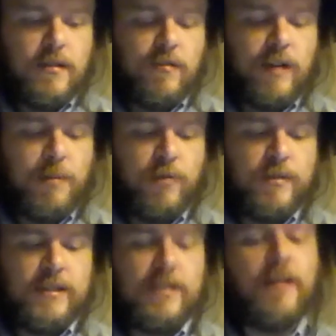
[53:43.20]
The rubble
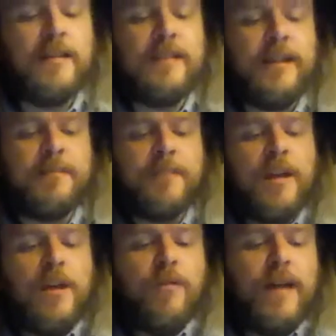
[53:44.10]
was daunting.
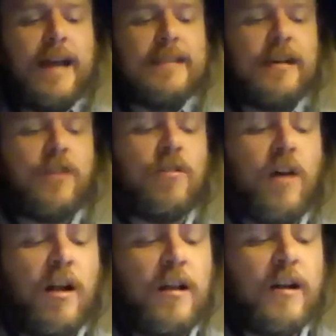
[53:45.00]
We had to
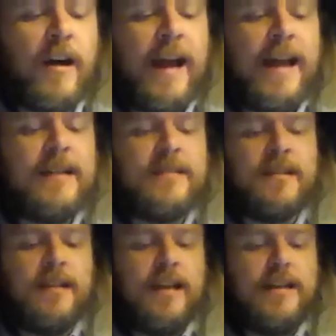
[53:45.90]
crawl on our hands
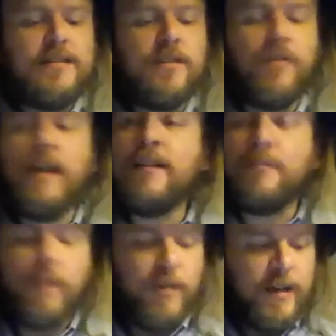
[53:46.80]
and knees around
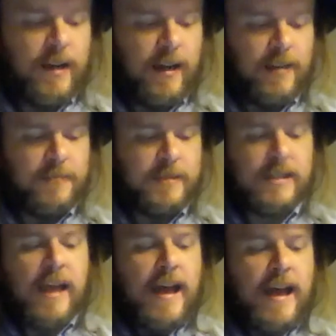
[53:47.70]
the broken
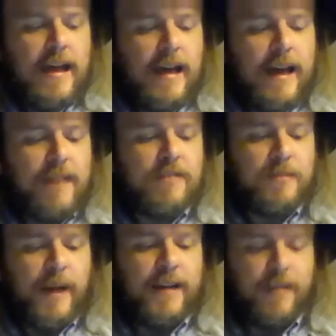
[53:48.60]
columns. And it
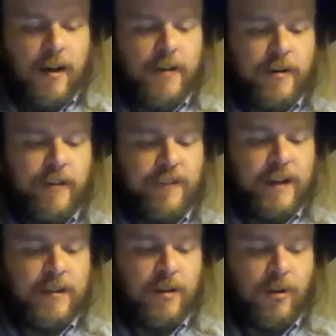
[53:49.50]
was my daughter who
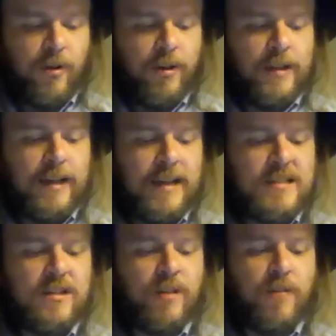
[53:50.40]
found the hole in the
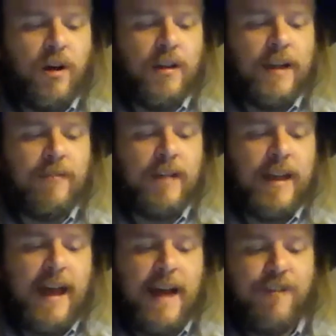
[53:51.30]
eastern wall that
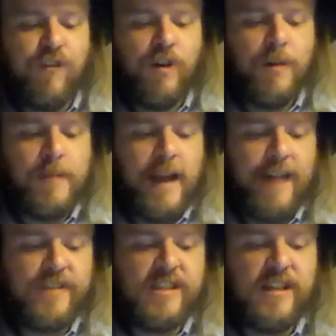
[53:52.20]
we half-wormed,
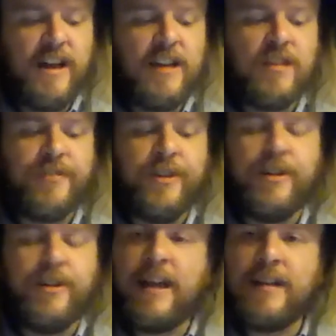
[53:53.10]
half-sledded
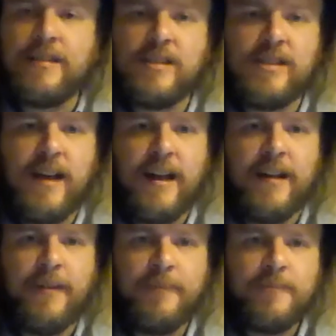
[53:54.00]
through to get
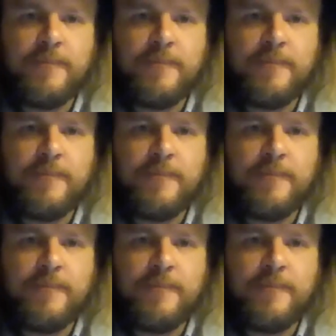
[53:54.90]
inside.